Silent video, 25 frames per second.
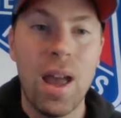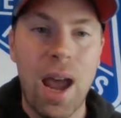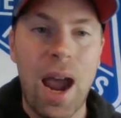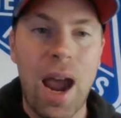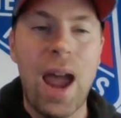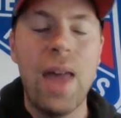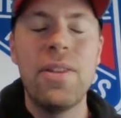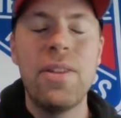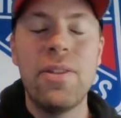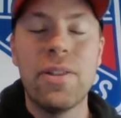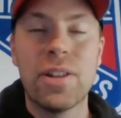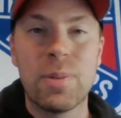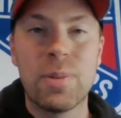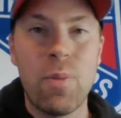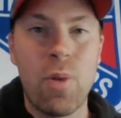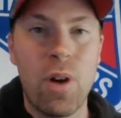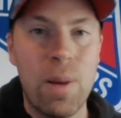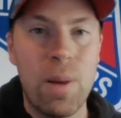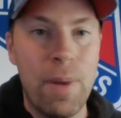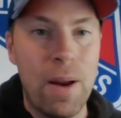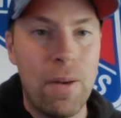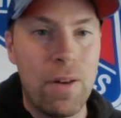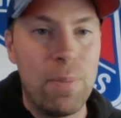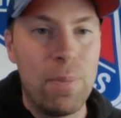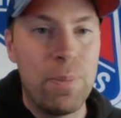I think there's more to
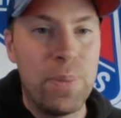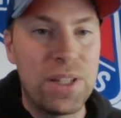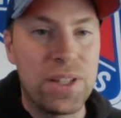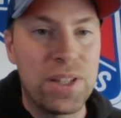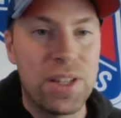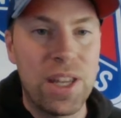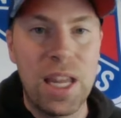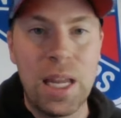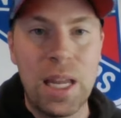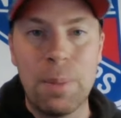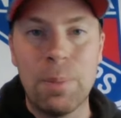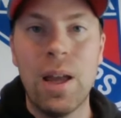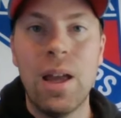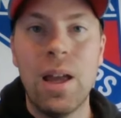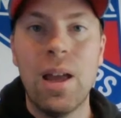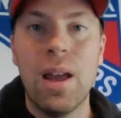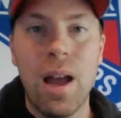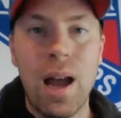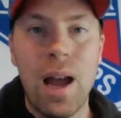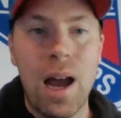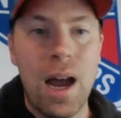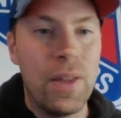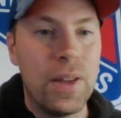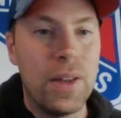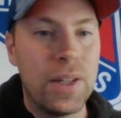Matt Rempe's game
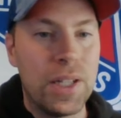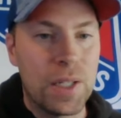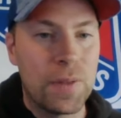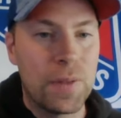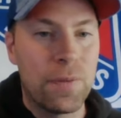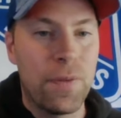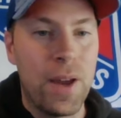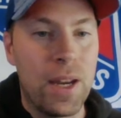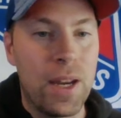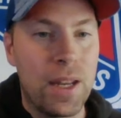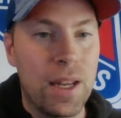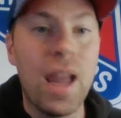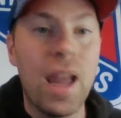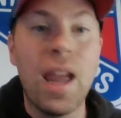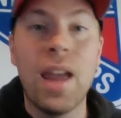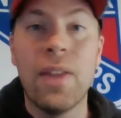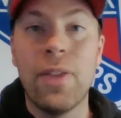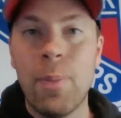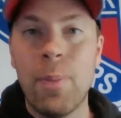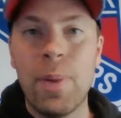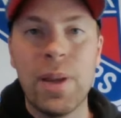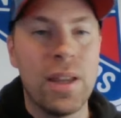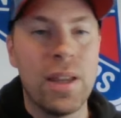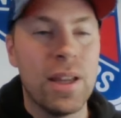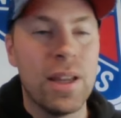than just fighting and the
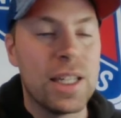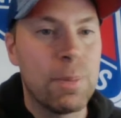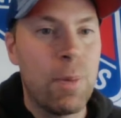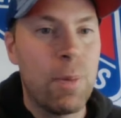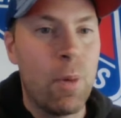big hits,